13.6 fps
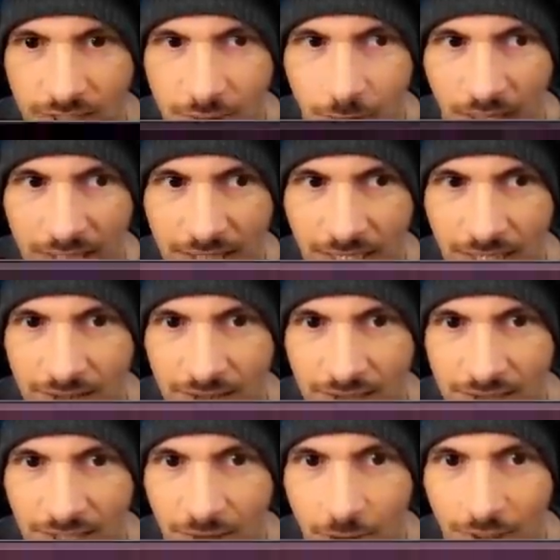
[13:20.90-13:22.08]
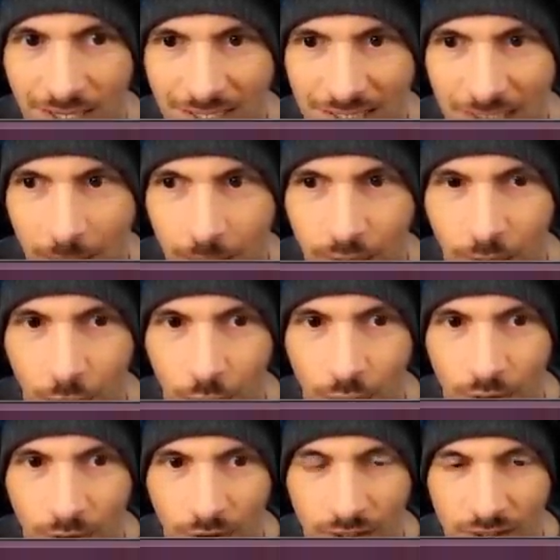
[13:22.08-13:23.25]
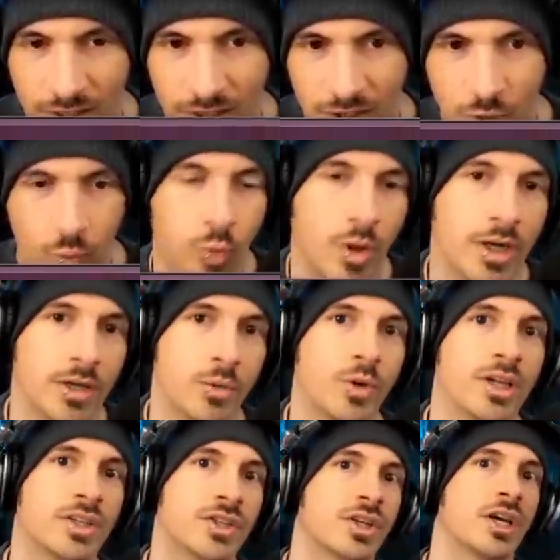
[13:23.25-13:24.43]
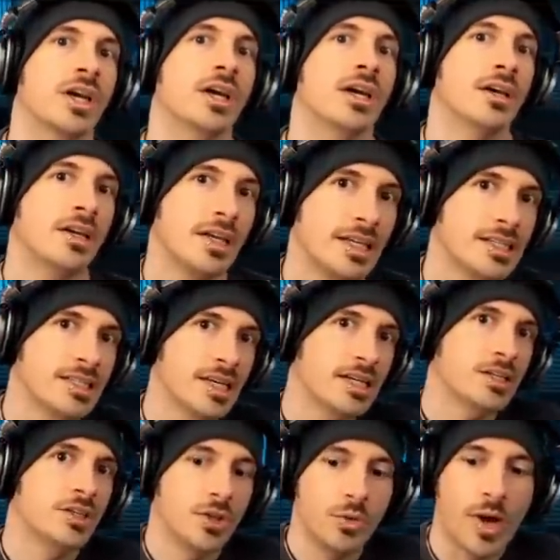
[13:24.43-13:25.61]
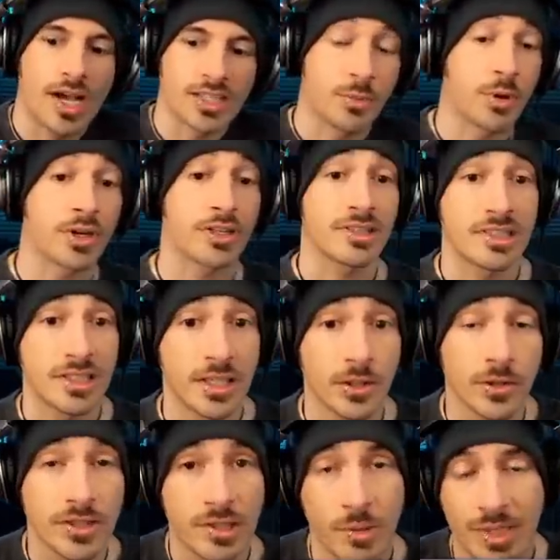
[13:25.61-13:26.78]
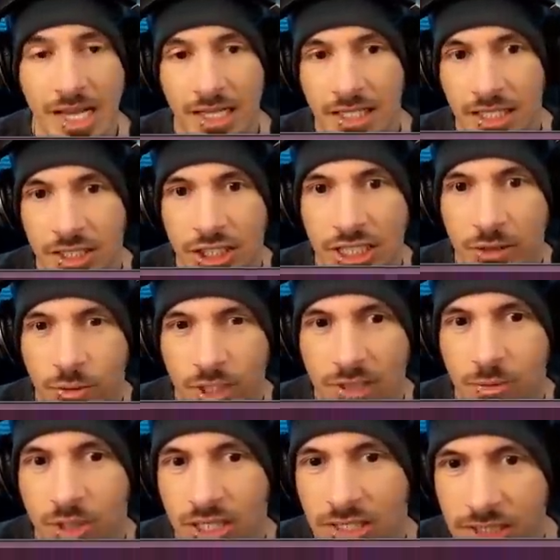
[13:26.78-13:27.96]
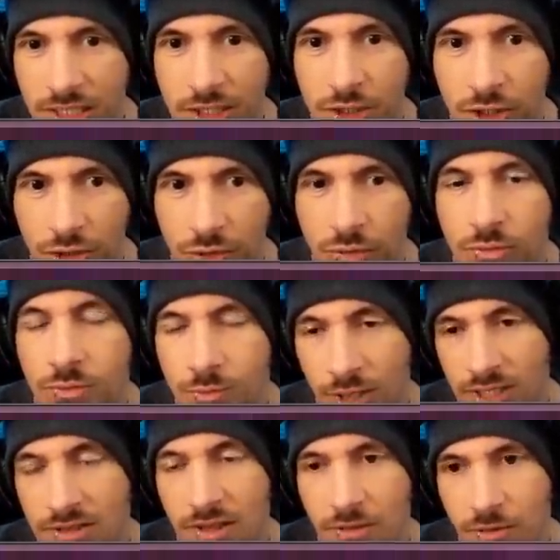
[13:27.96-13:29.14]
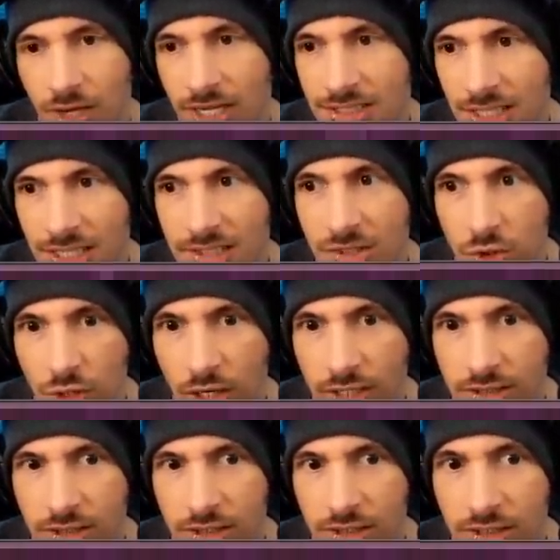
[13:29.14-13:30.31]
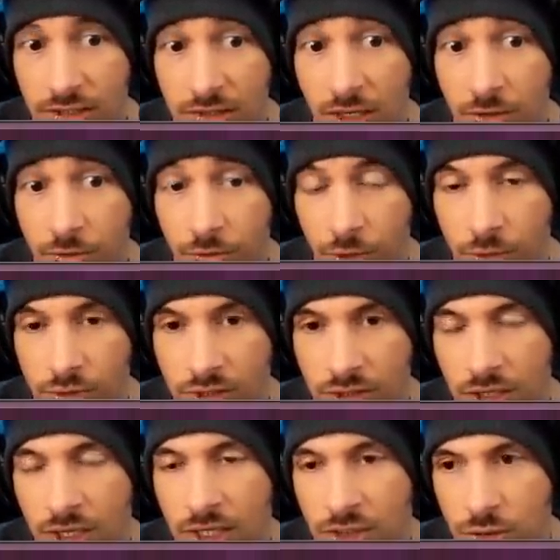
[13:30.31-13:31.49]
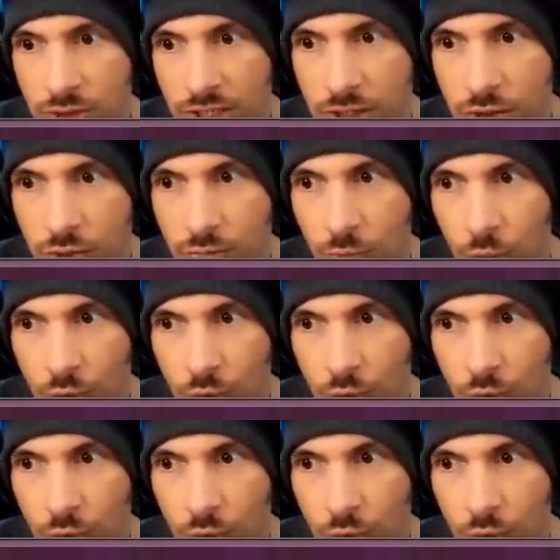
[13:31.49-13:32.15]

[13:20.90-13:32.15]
back down to zero except for this one, which it did do as part of the skill some attack gauge decrease, but it didn't do based on the fact that it's not uh, it's not frozen, so it didn't do more